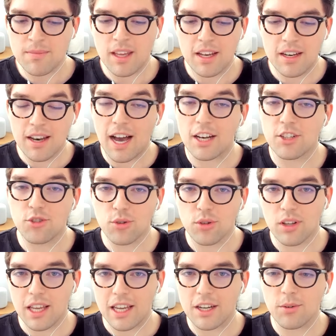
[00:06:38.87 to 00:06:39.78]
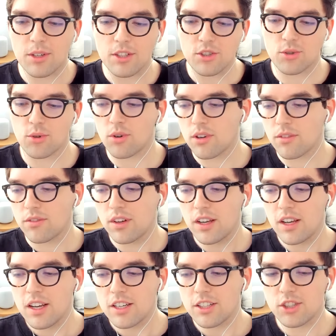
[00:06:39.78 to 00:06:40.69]
in natural language sort of
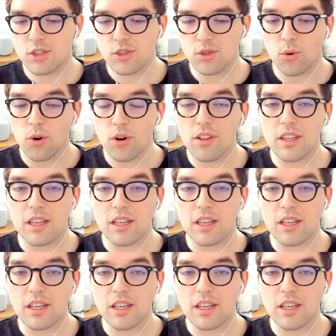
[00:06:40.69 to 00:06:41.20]
store